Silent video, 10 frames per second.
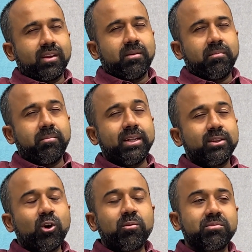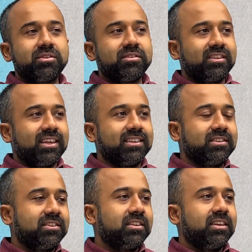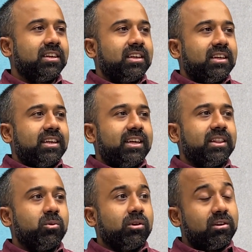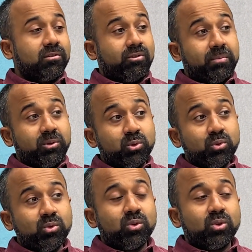Ben Thompson says, in the world of Web 2,